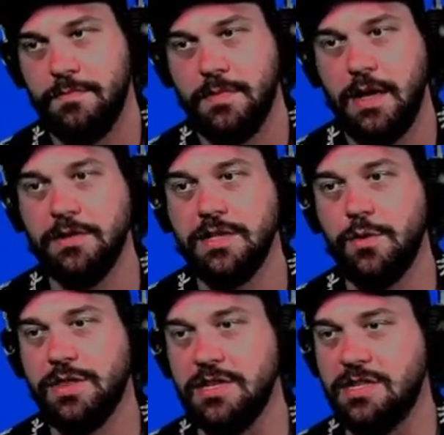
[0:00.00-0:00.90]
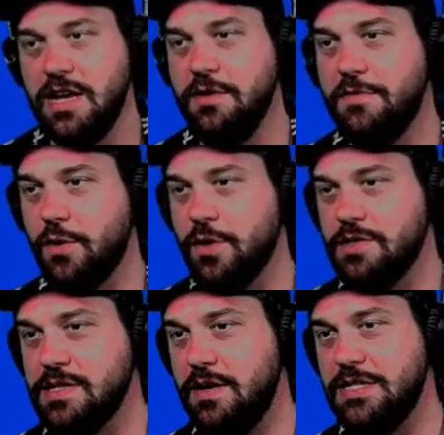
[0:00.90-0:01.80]
I'll tell you what they stand for
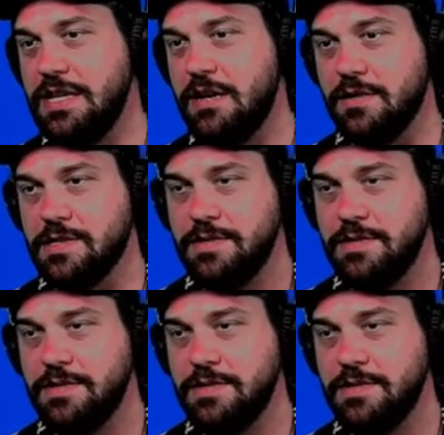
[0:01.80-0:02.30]
in 7 seconds.